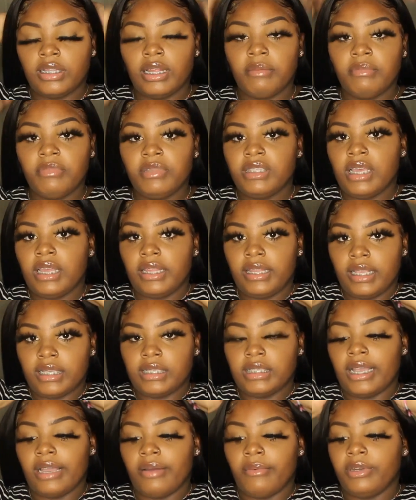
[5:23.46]
So that being said, the
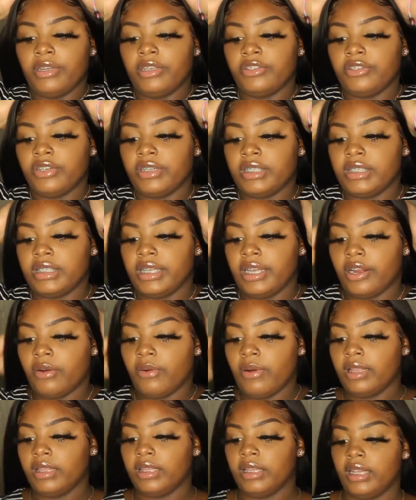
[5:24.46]
next thing I want to address is hair
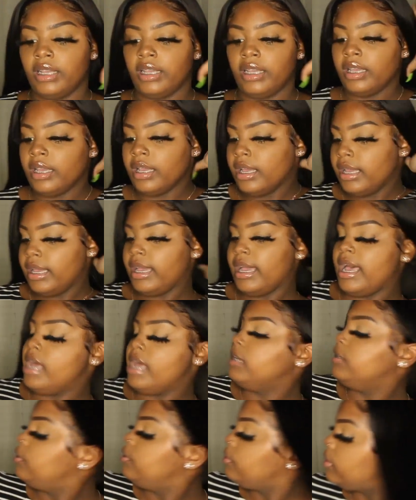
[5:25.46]
quality.
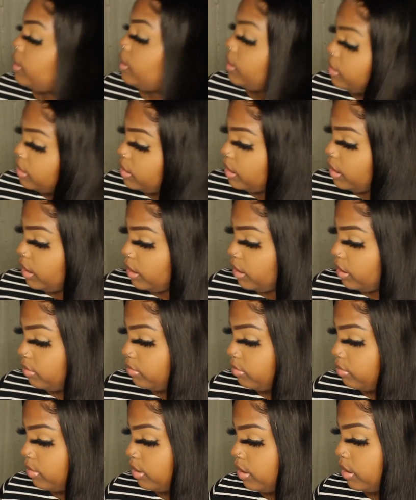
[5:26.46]
As you can see,
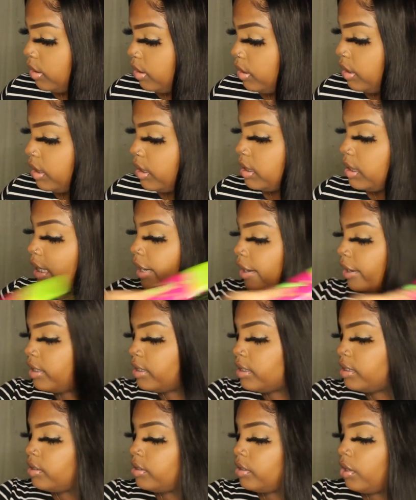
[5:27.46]
this hair
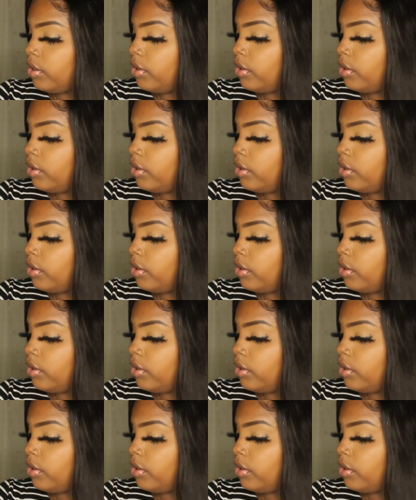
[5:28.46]
is